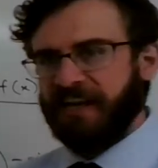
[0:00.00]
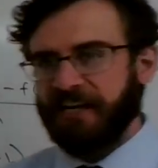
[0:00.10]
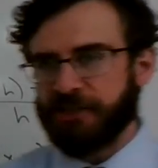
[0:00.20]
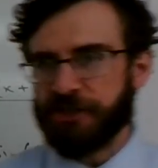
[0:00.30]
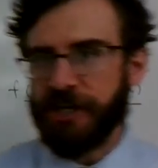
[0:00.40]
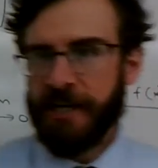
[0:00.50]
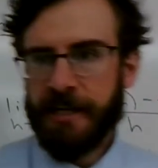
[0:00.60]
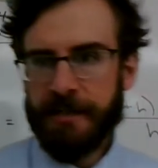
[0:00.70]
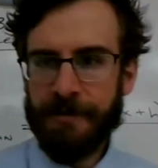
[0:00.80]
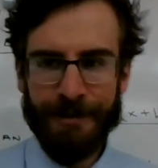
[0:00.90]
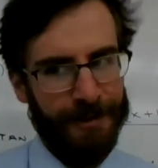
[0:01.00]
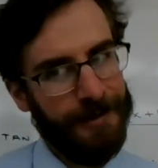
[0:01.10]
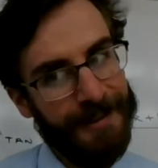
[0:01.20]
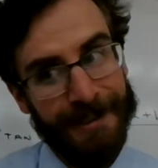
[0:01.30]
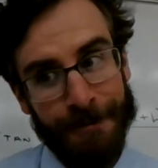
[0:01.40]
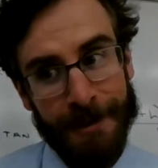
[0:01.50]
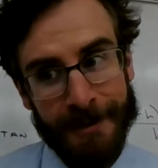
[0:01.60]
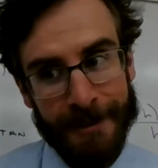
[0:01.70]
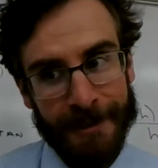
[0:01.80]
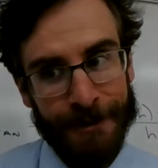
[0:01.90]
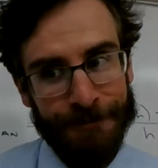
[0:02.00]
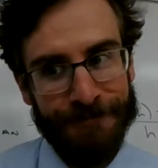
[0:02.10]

h, come on now,